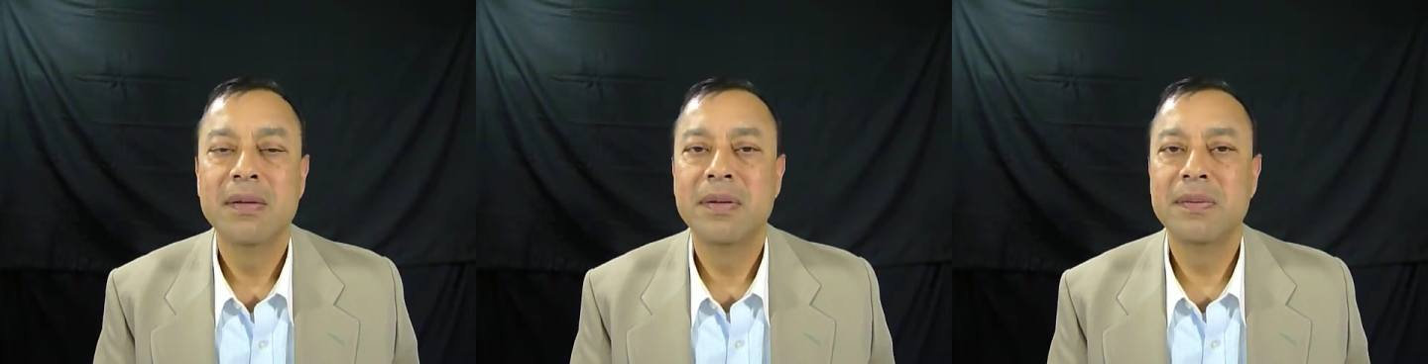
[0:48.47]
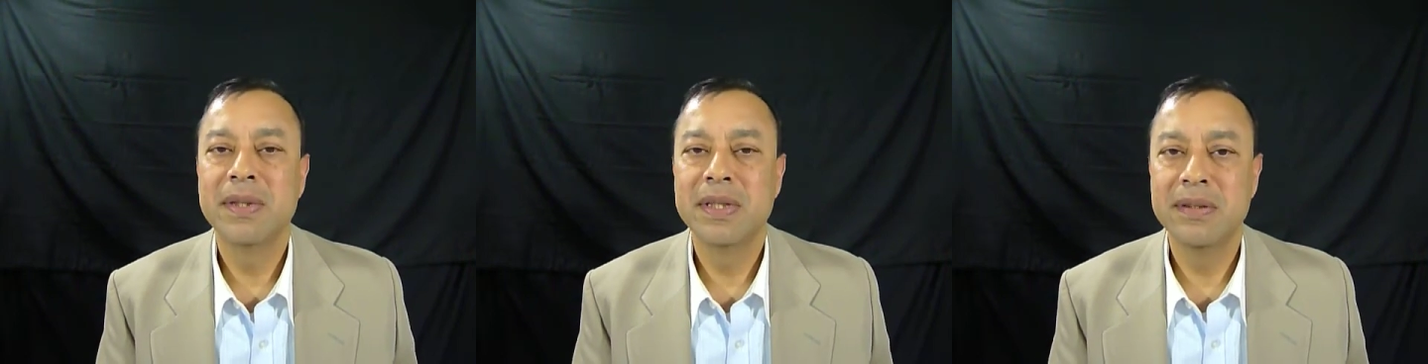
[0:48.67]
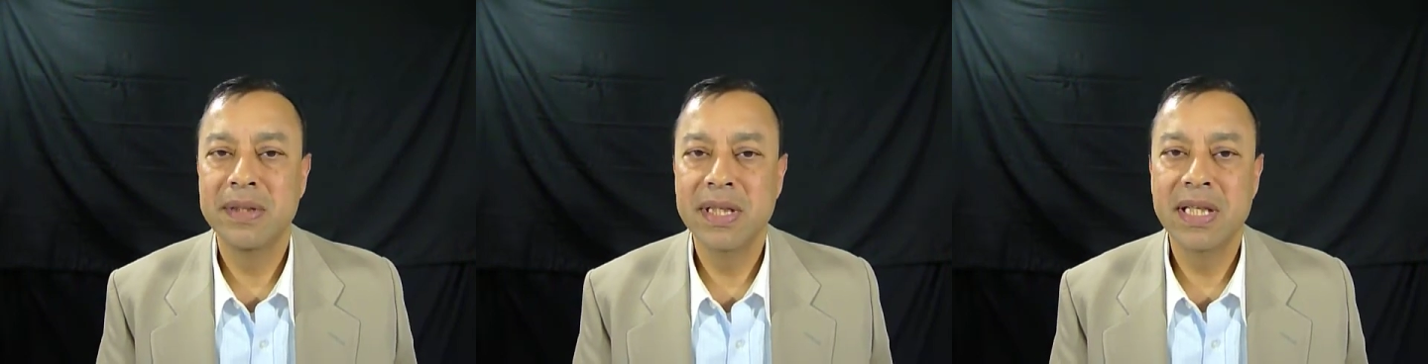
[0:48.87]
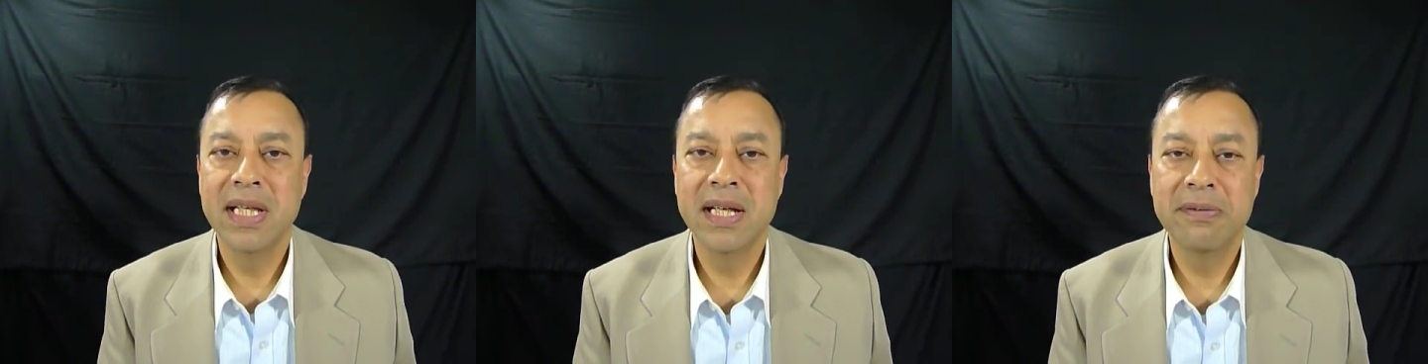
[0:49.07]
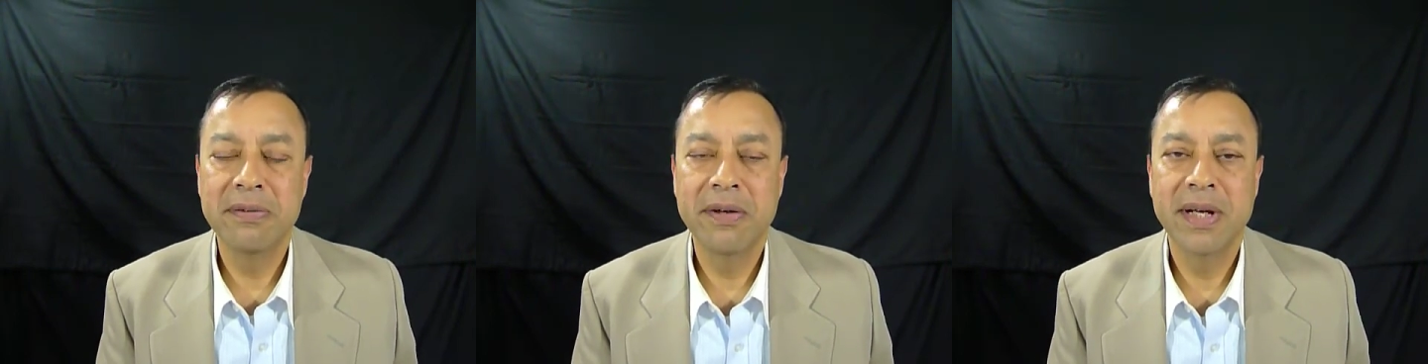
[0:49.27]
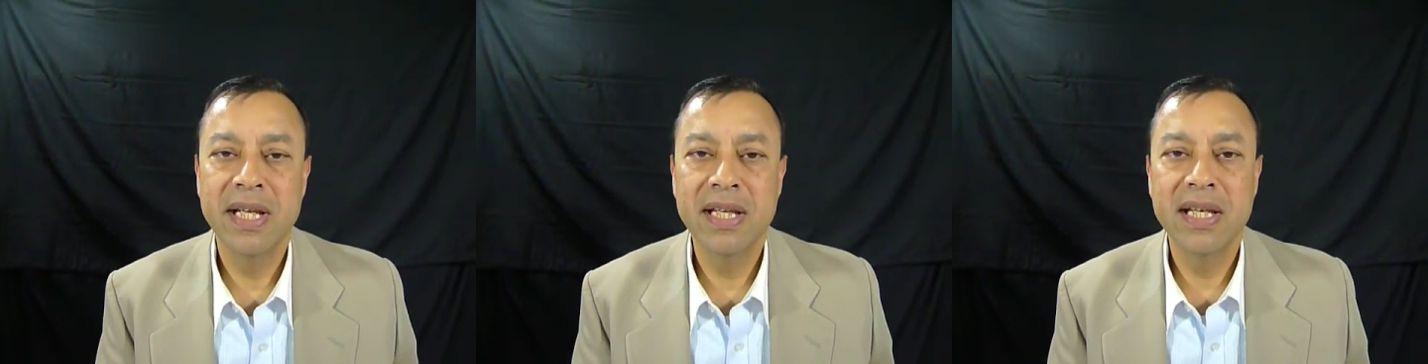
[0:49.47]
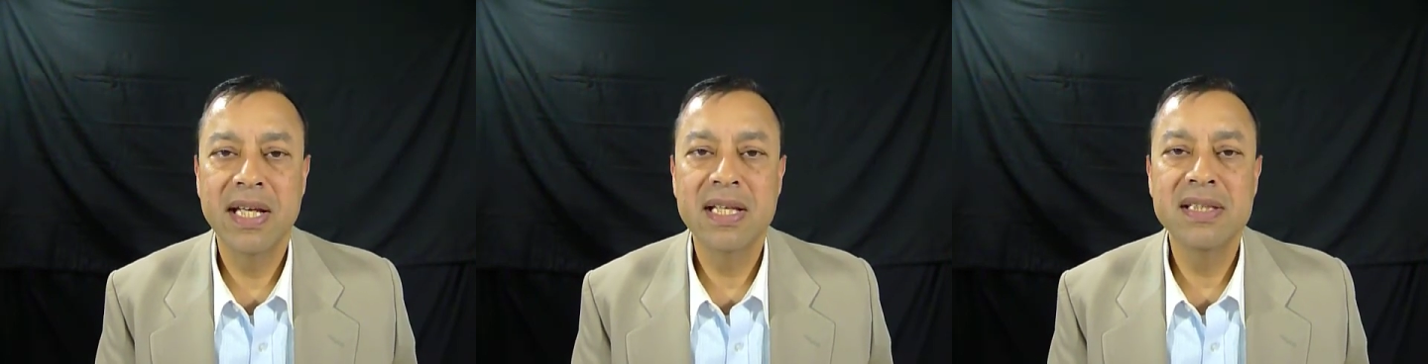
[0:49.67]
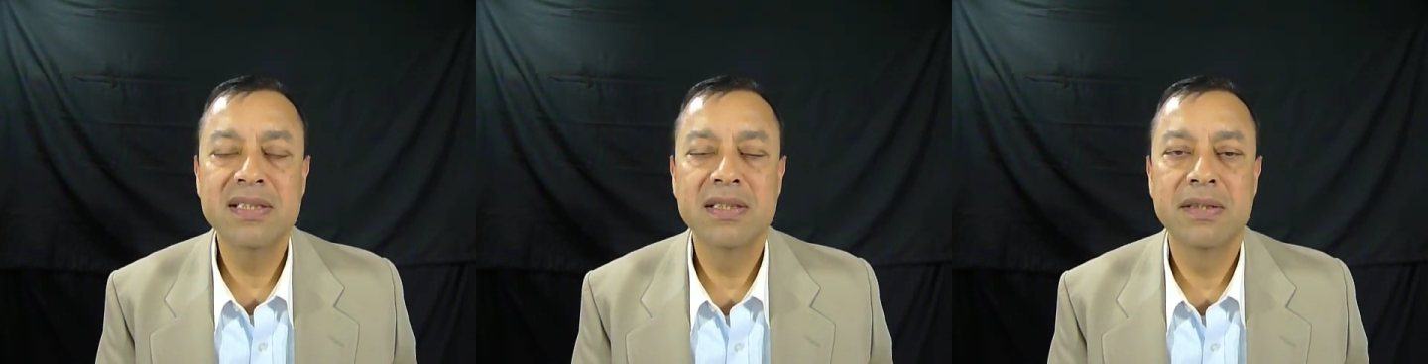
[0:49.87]
We went to India for 8
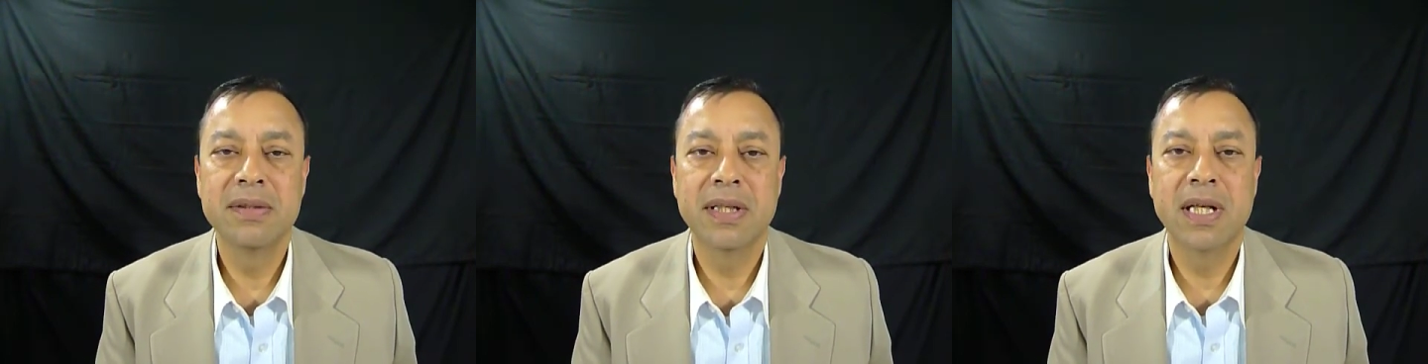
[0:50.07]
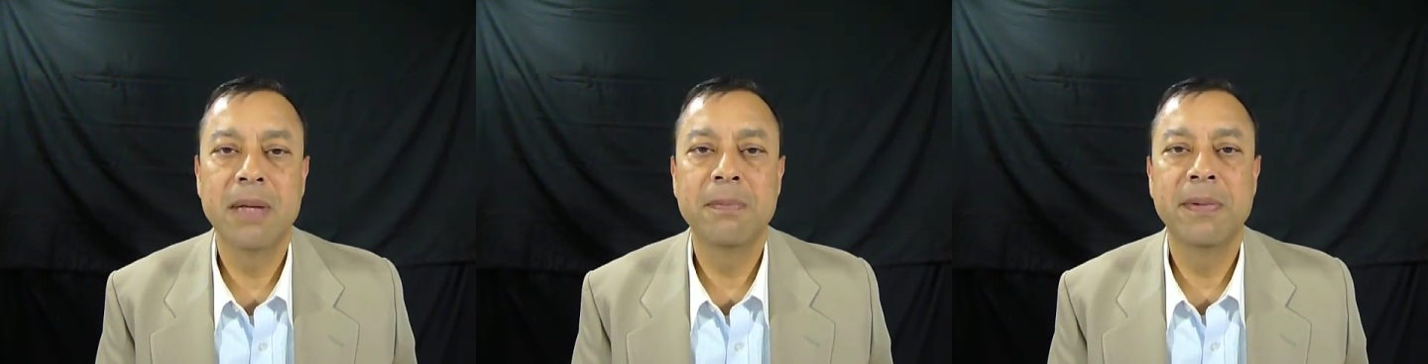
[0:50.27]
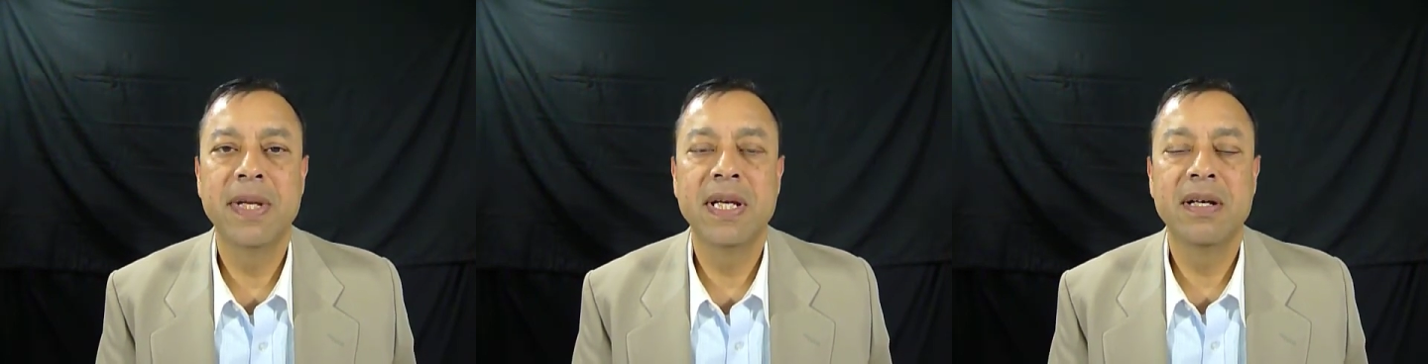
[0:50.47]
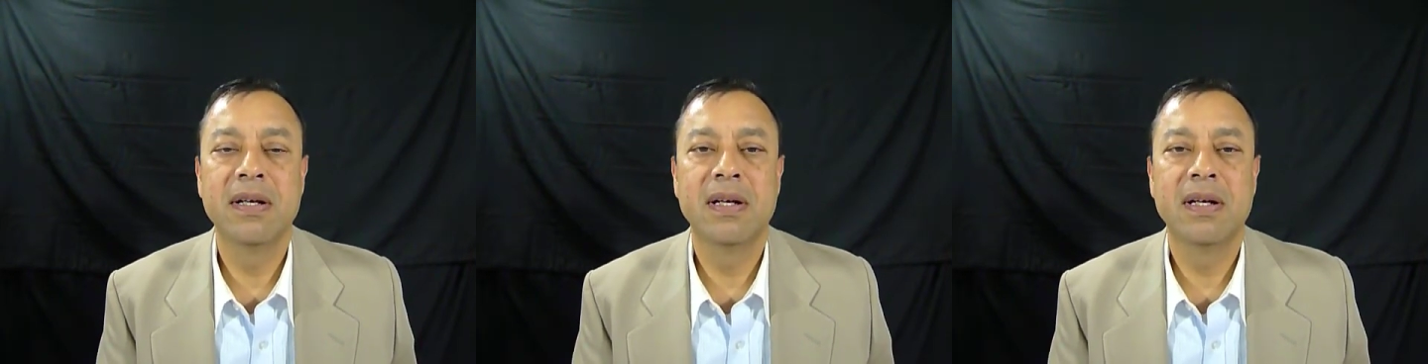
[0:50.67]
days through a company